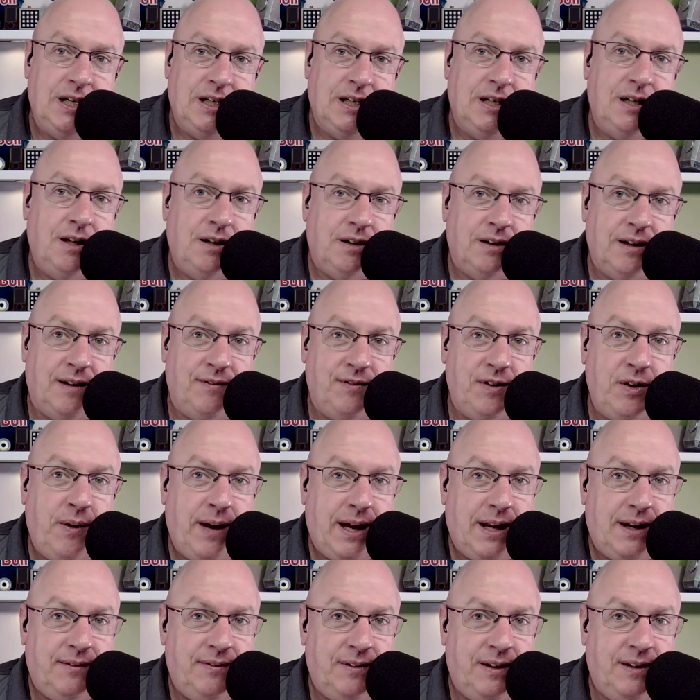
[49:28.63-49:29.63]
You don't if you
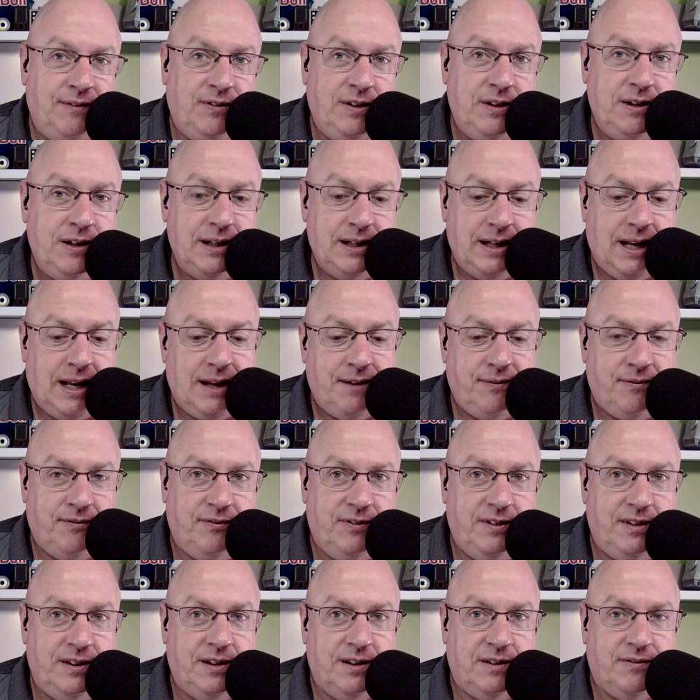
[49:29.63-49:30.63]
had a, if you didn't have
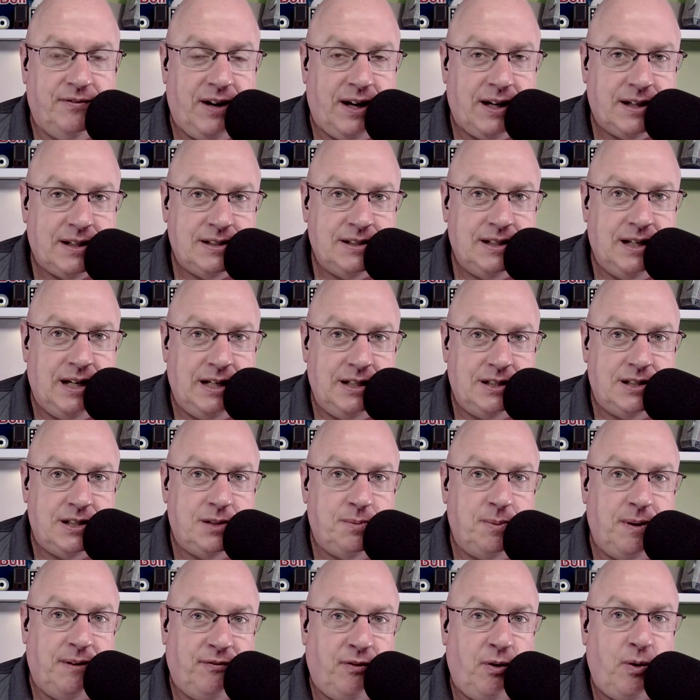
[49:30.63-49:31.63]
your vaccinations
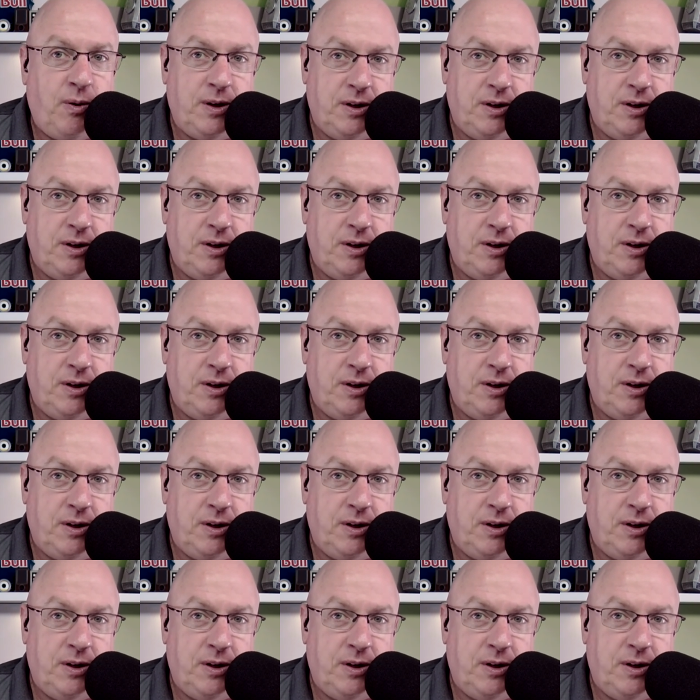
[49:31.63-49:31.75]
before,